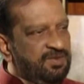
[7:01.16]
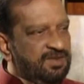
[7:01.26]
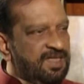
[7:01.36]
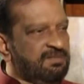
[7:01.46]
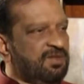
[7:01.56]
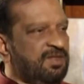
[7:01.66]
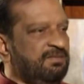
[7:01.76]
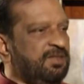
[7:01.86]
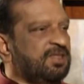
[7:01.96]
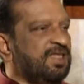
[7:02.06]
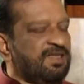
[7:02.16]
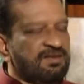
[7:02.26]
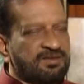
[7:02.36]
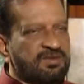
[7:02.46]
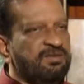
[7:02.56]
was eyeballing, because I
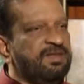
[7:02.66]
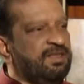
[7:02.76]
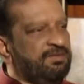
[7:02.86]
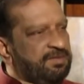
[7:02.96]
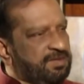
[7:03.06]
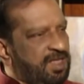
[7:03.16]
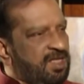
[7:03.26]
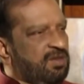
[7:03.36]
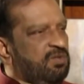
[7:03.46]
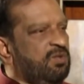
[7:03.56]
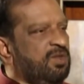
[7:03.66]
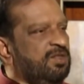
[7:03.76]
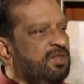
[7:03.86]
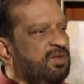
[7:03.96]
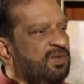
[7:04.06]
used to when you go on
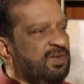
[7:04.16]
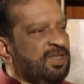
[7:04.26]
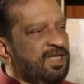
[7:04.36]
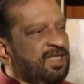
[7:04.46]
the road,